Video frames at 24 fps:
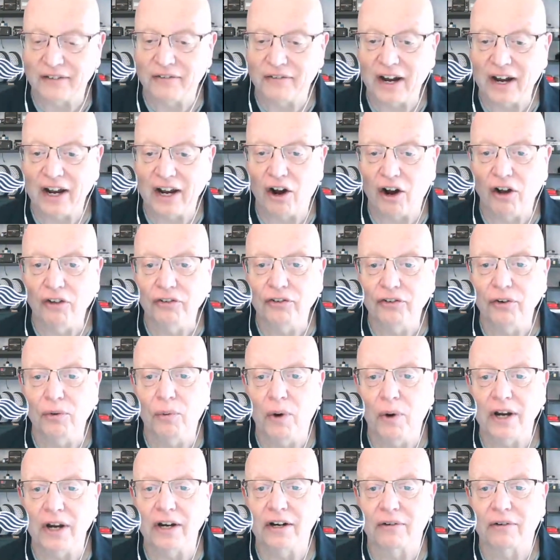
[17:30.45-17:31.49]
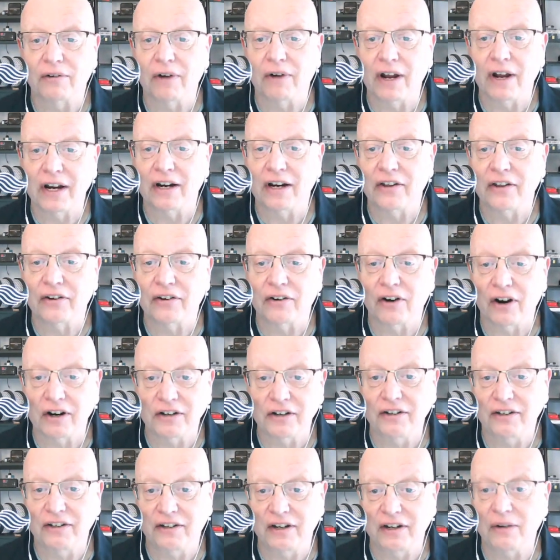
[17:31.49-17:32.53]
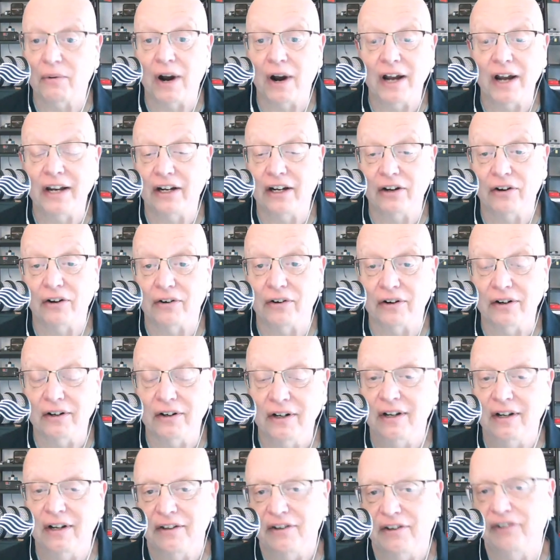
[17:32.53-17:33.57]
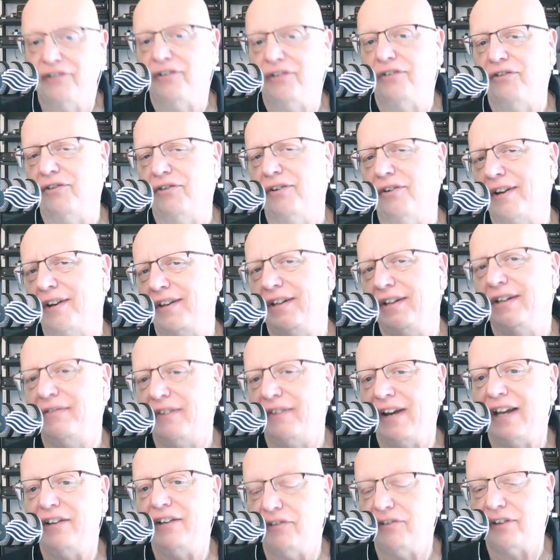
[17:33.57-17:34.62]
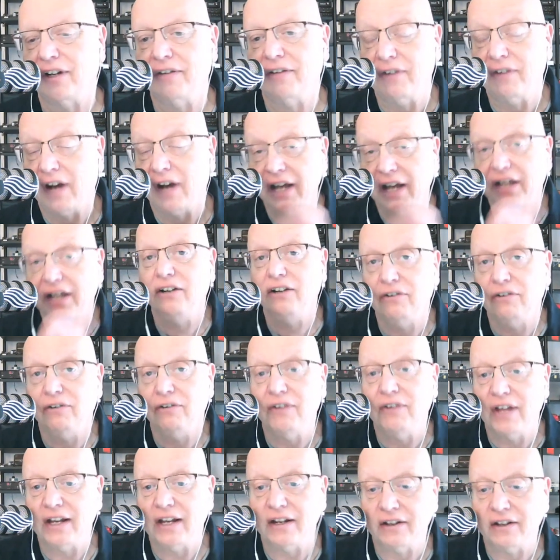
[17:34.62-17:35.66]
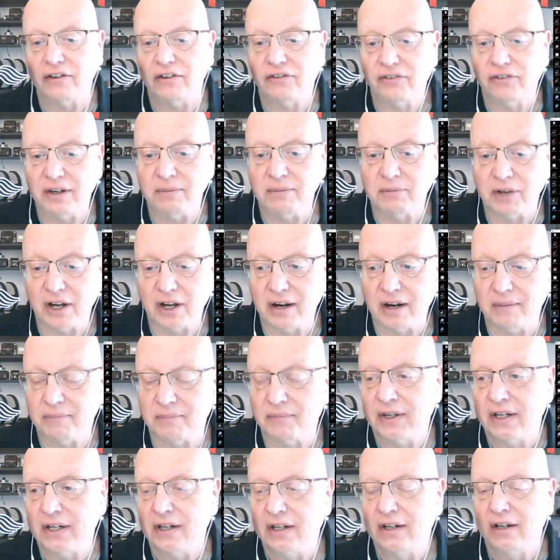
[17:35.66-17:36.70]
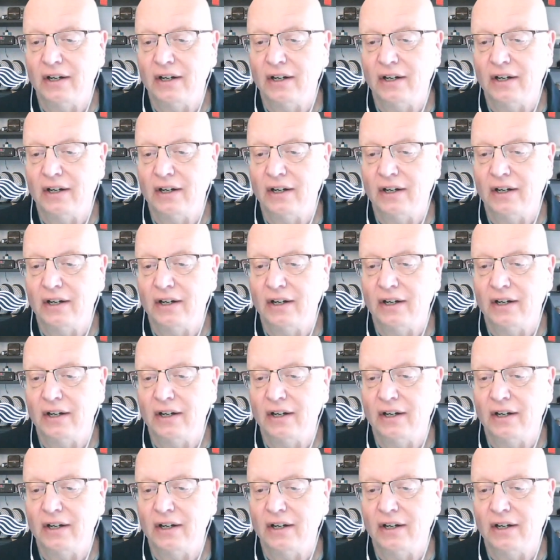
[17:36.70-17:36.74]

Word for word: If I also wanted to run another RTTY decoder, this is sort of the advanced stuff, I could do that at the same time.